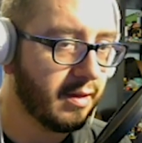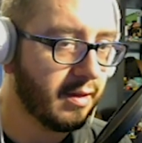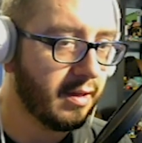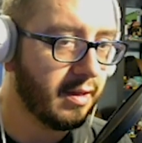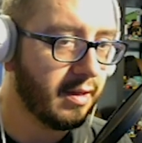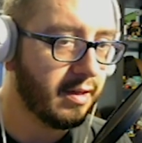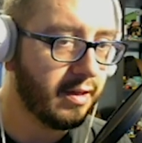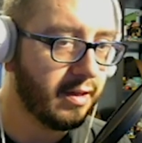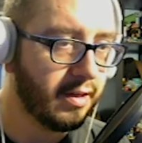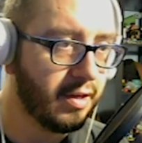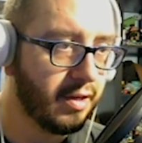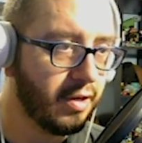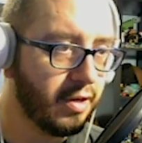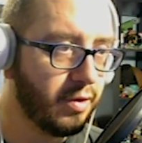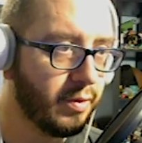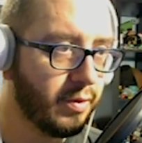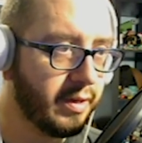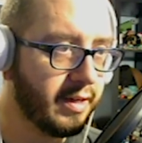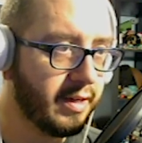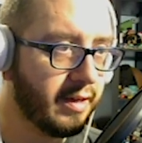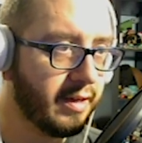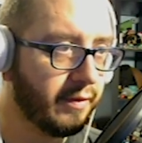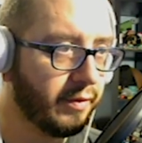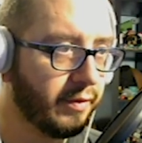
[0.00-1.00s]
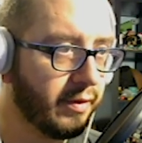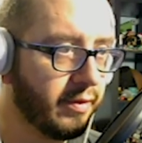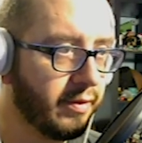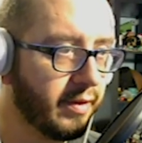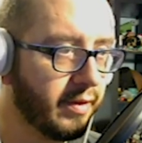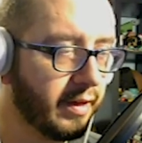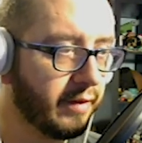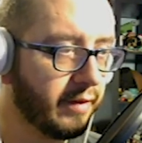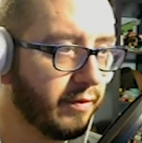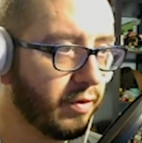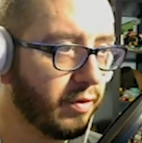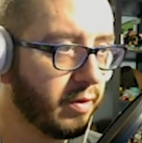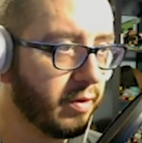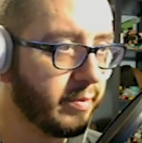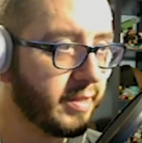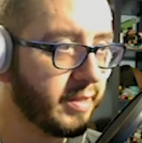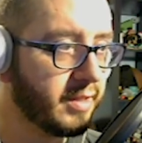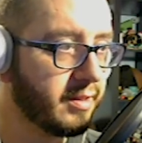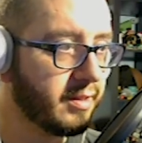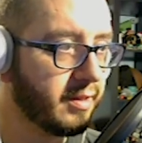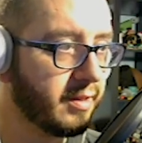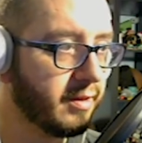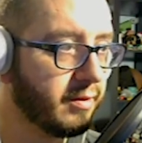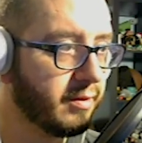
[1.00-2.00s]
new and different thing for me.
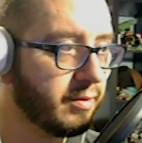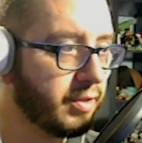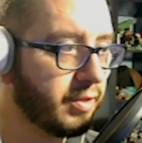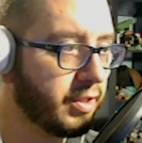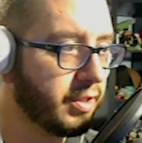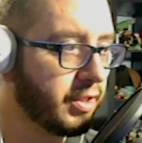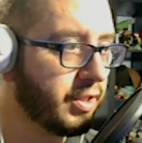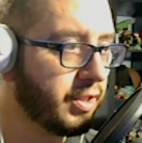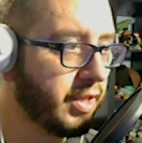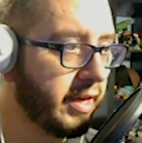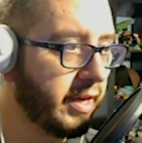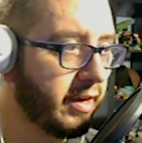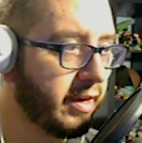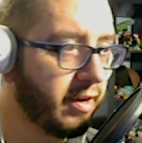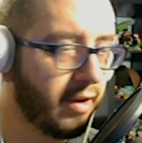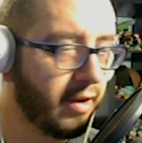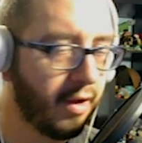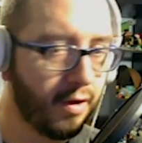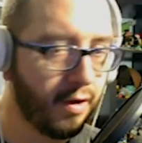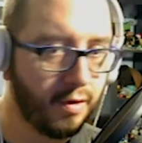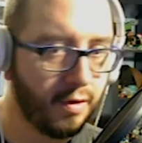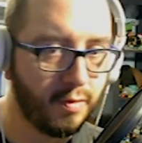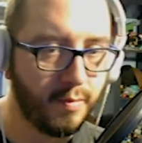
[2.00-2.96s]
So just check your code,